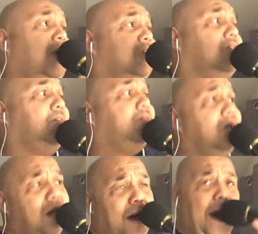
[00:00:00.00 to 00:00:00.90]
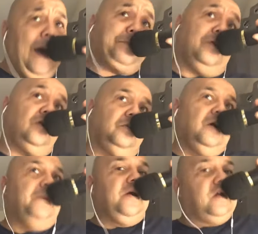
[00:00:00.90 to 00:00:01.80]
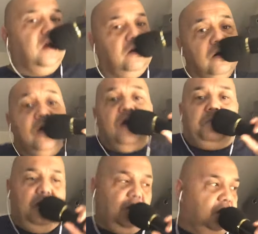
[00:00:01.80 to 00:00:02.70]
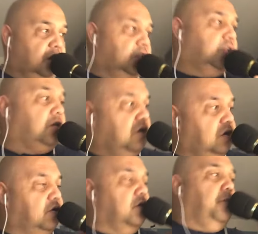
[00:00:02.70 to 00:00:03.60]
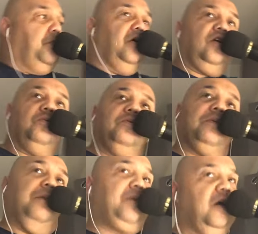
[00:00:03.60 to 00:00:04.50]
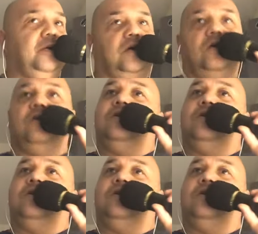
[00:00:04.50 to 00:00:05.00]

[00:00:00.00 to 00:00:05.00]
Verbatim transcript: girl. I put him on my girl. Been in another girl. Put him on my baby girl.